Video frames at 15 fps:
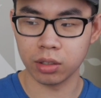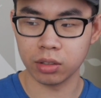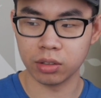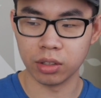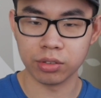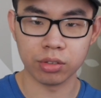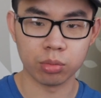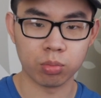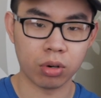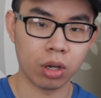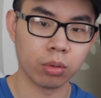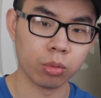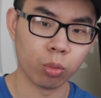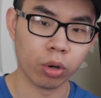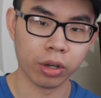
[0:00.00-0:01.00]
this is
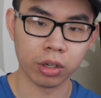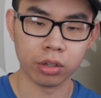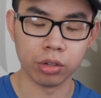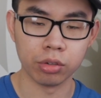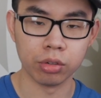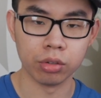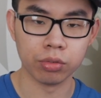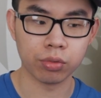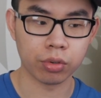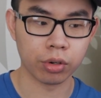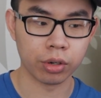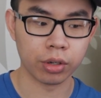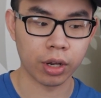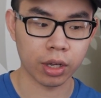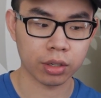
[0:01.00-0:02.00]
probably what I'm going to do for the
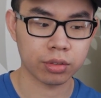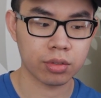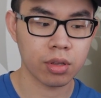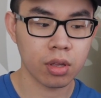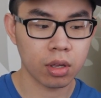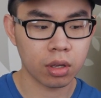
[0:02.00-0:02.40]
next